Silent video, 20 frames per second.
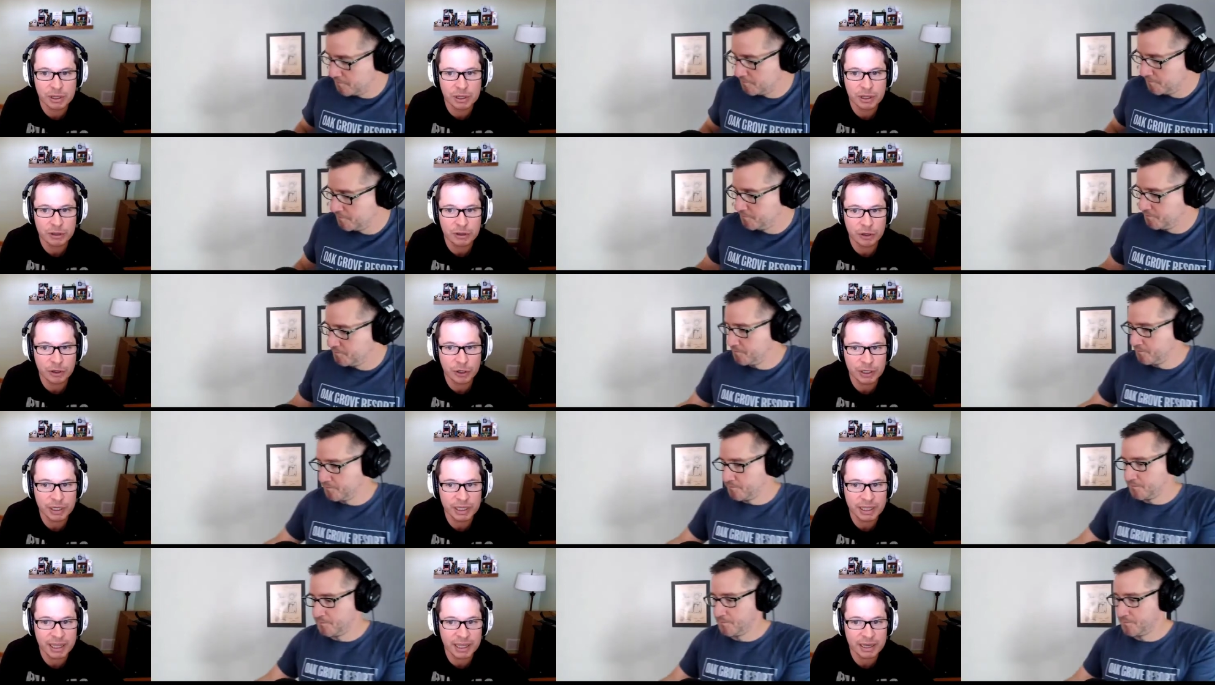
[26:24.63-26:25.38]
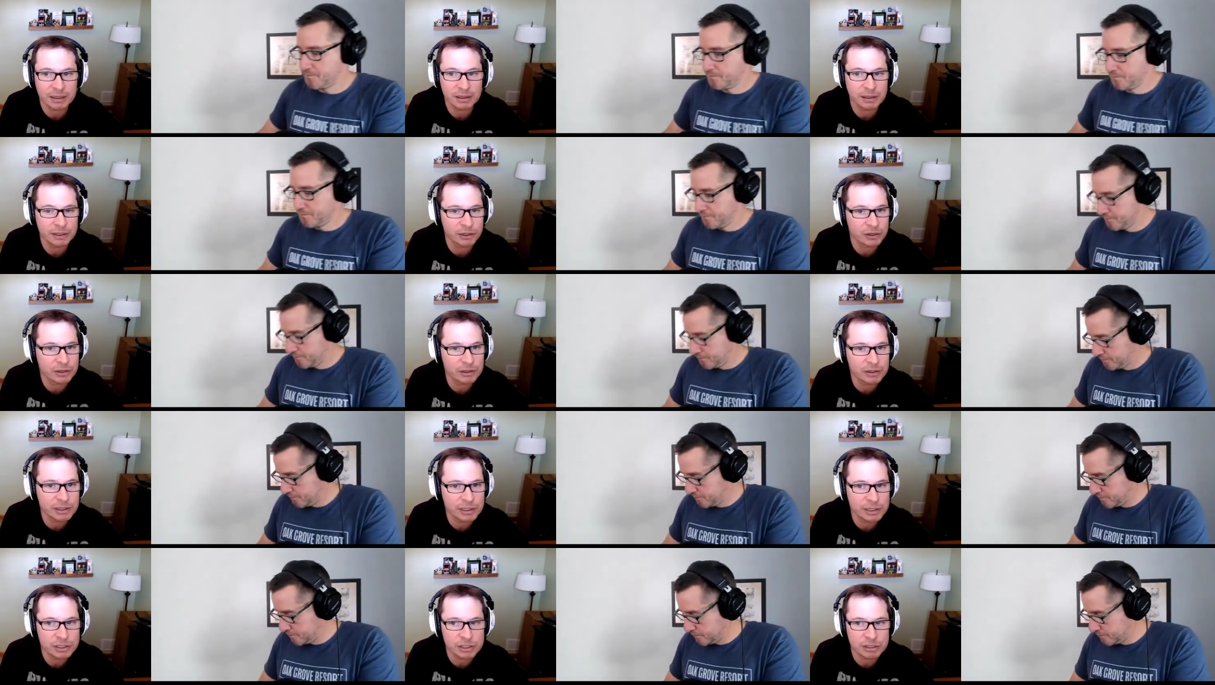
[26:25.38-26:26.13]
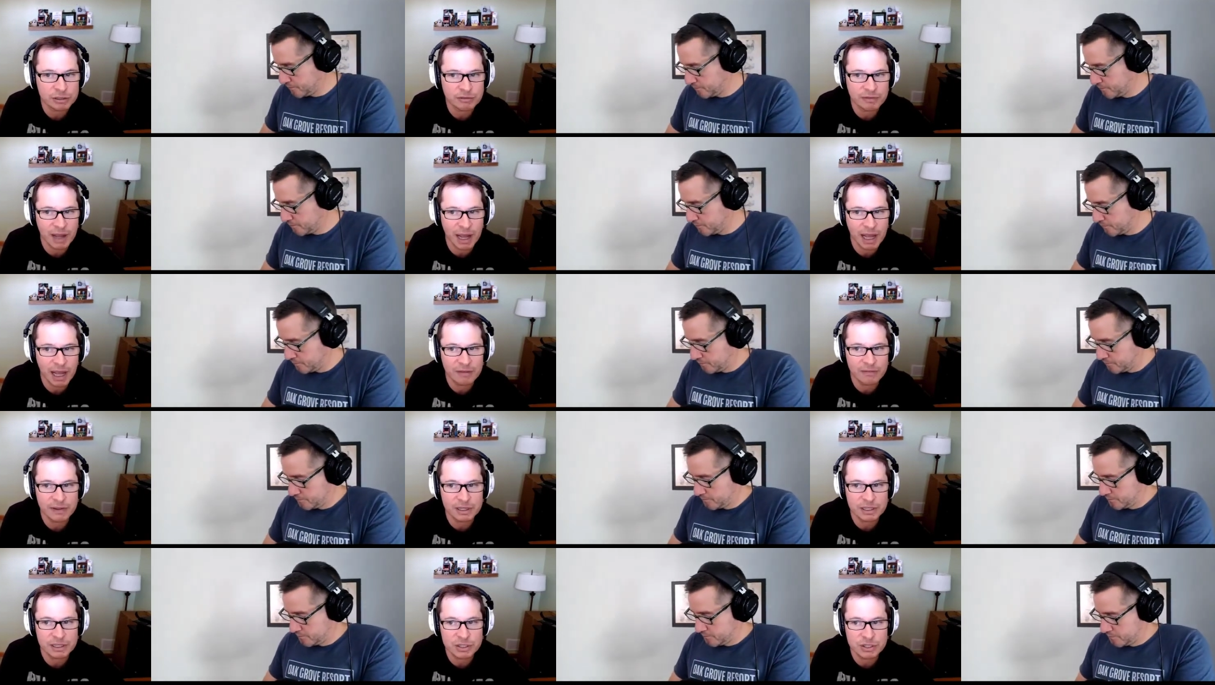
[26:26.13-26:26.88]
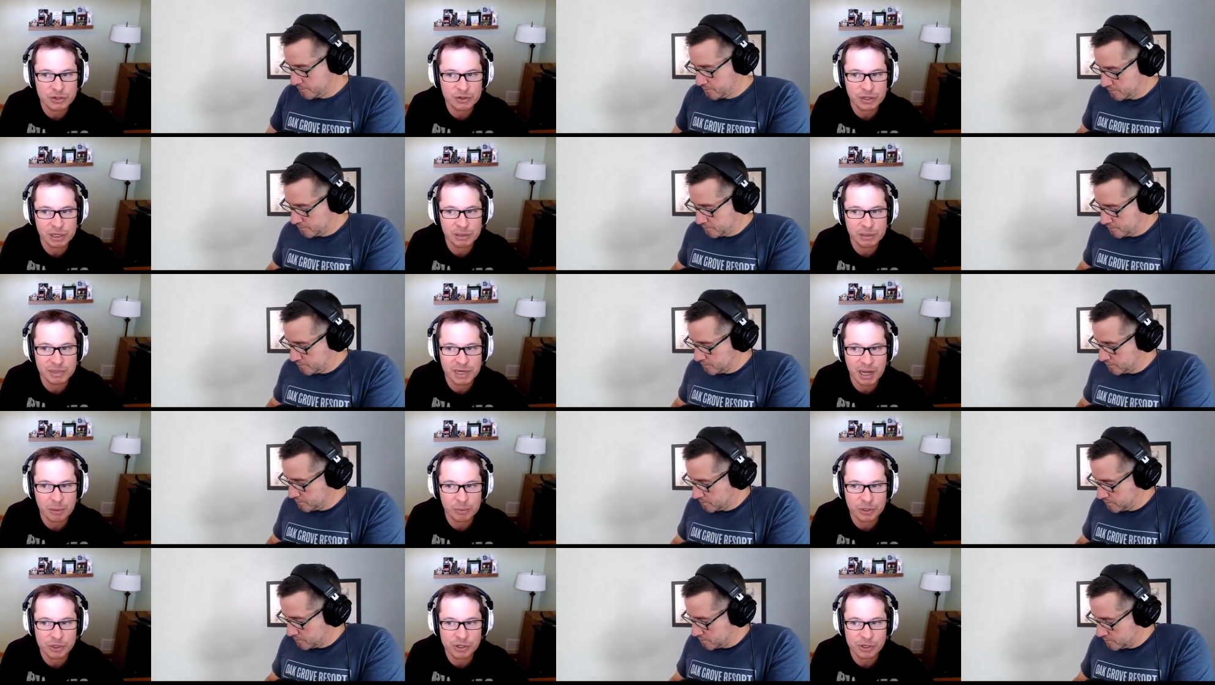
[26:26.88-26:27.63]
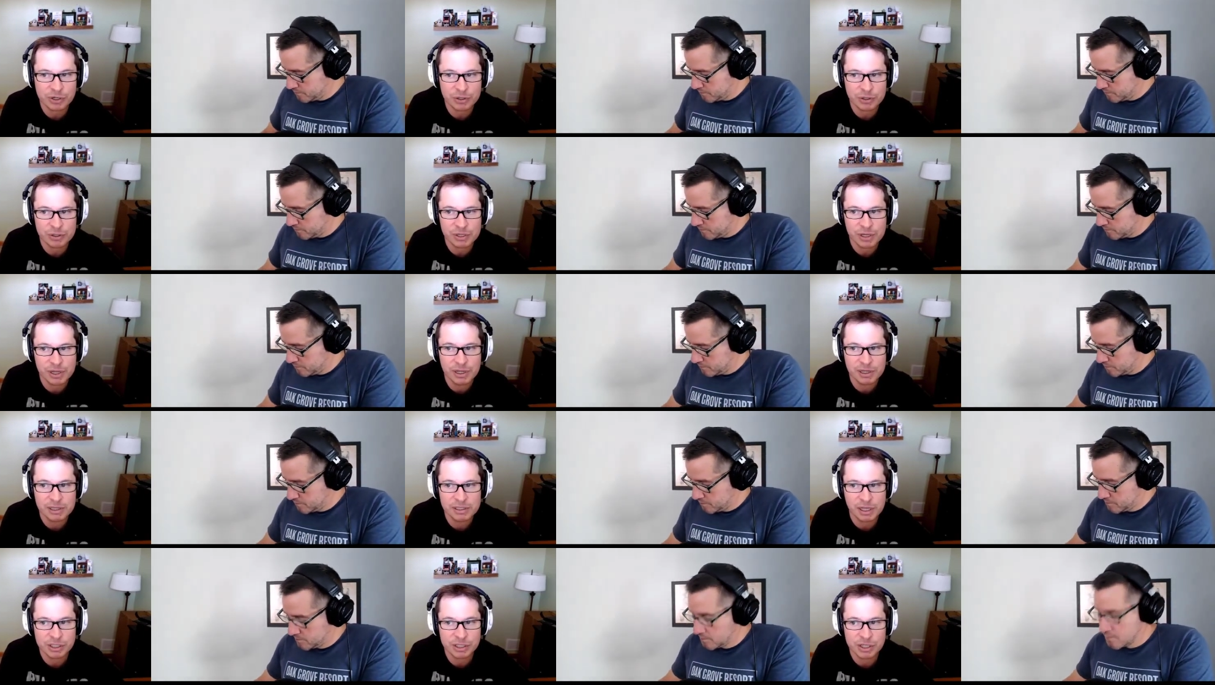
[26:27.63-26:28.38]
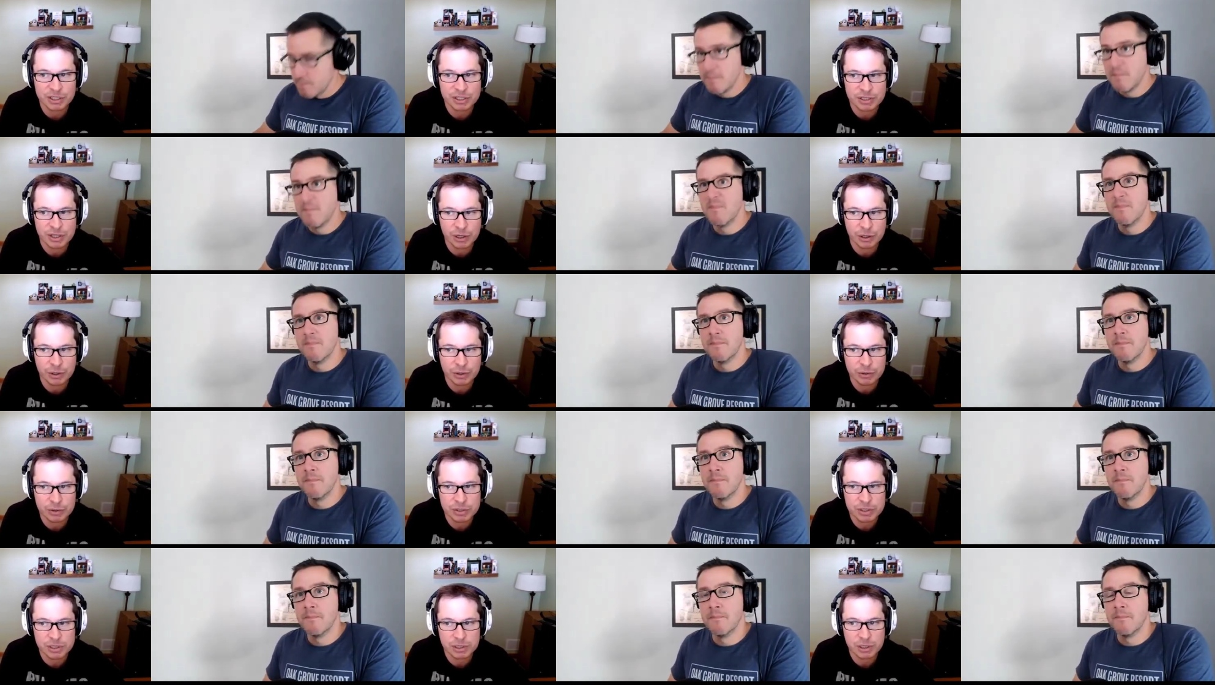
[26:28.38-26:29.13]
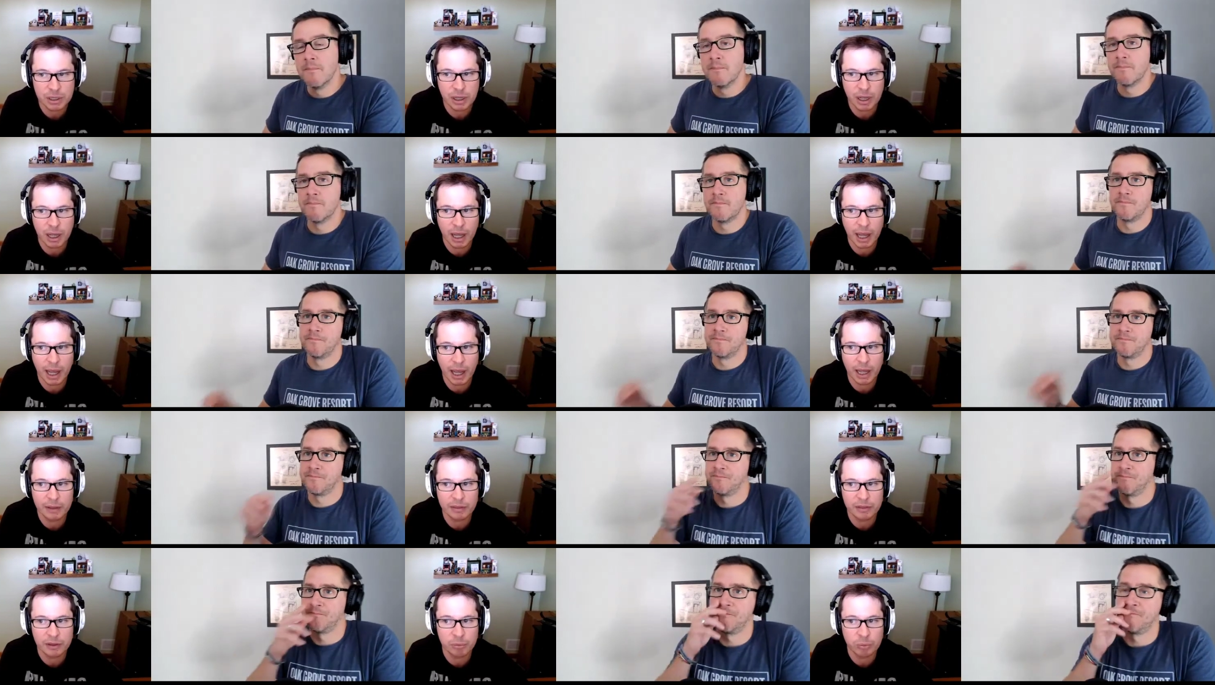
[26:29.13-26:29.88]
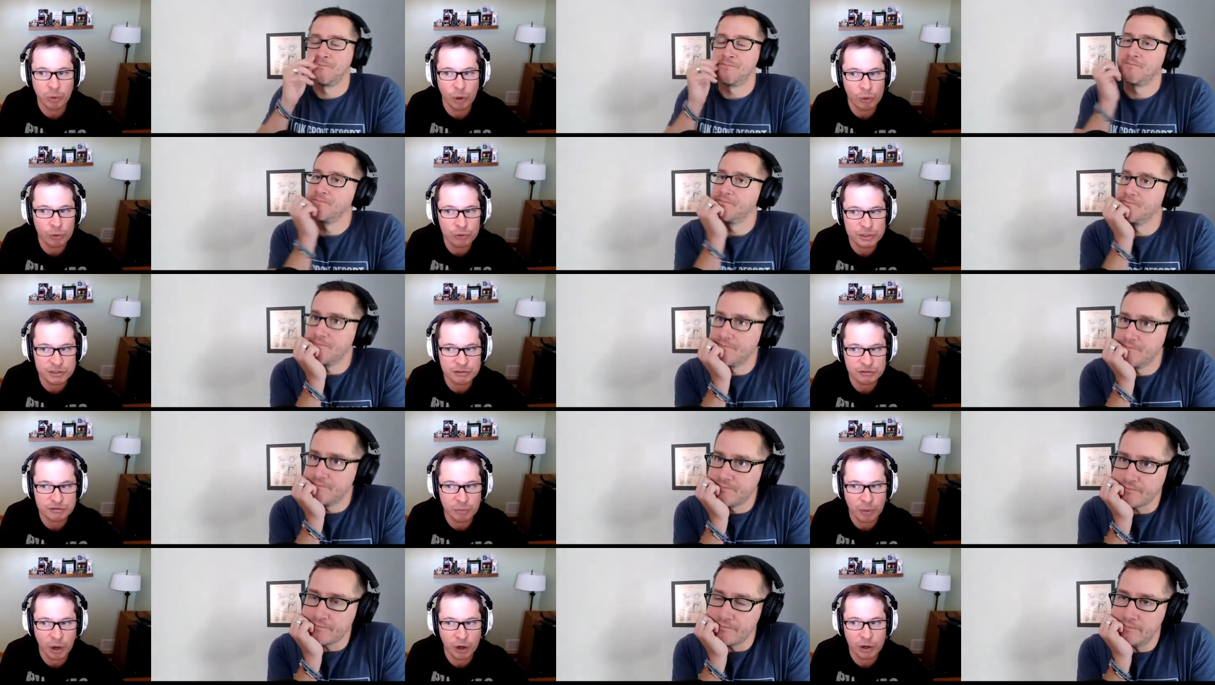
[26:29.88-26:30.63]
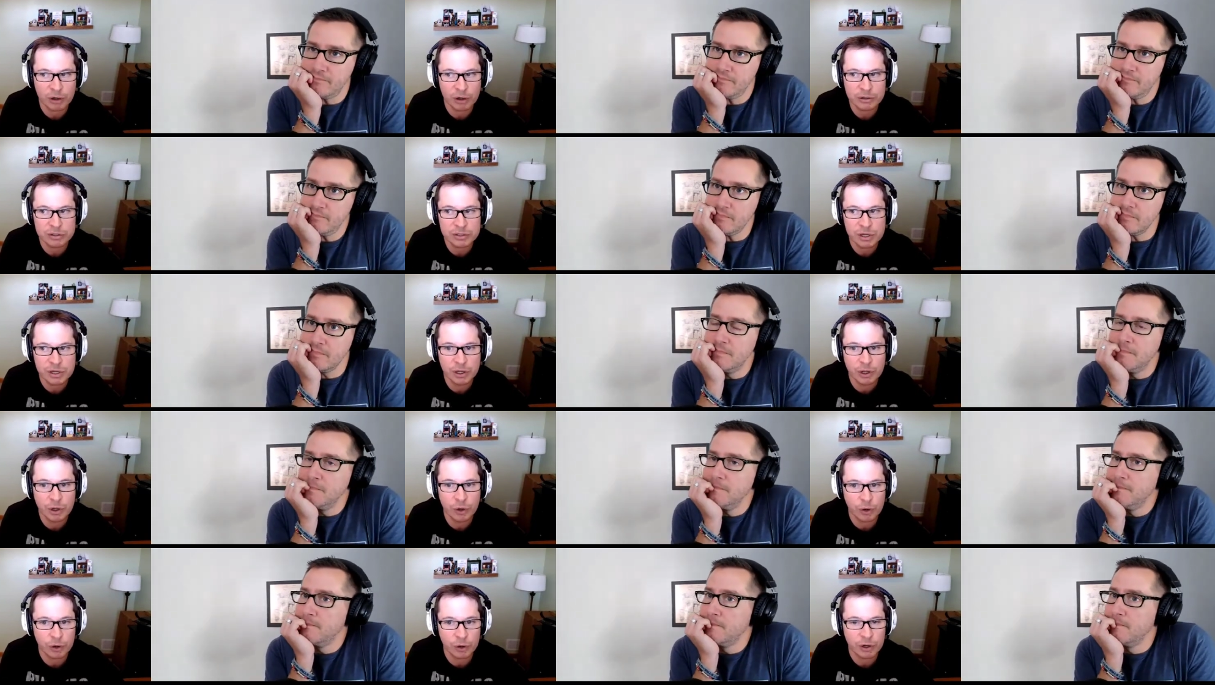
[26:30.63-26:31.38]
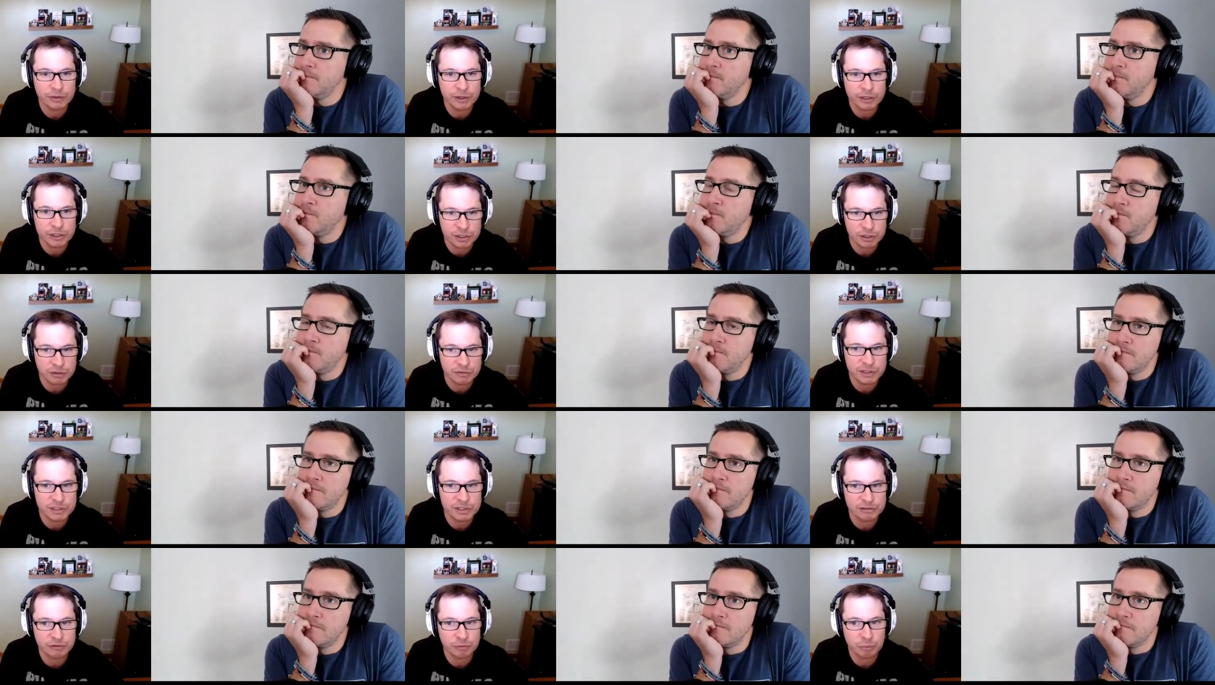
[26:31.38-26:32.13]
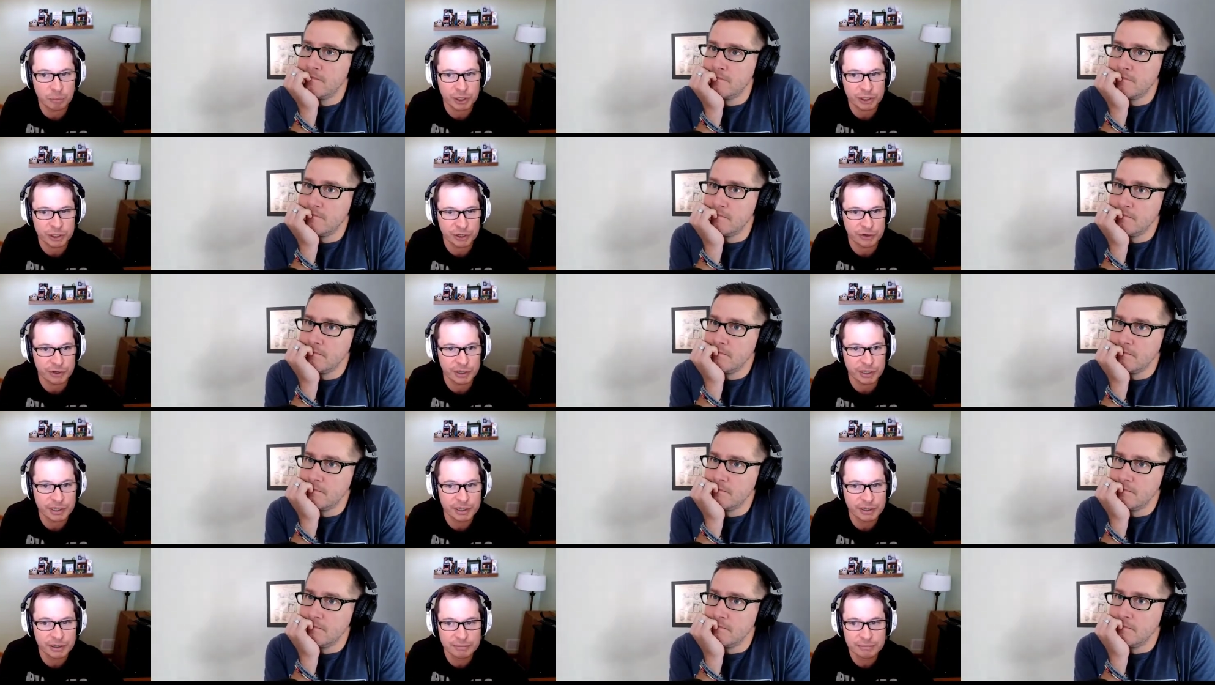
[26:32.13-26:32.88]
Speaker 1: The hoodie can literally survive extreme temperatures, such as those at the poles of Mars, or on the surface of Mercury.